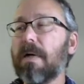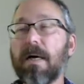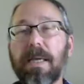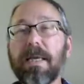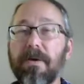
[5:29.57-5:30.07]

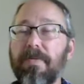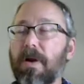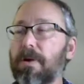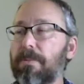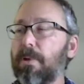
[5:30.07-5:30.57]
again, a
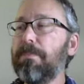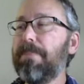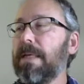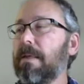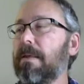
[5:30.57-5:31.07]
variable,
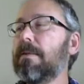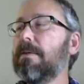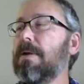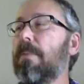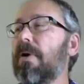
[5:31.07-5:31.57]
B,
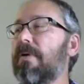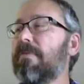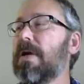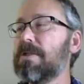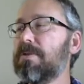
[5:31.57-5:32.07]
number of
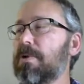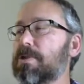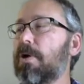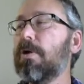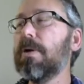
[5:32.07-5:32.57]
customers
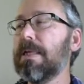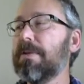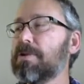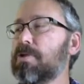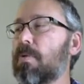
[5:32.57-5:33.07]
currently in
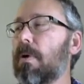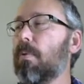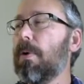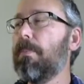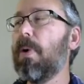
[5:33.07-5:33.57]
the store will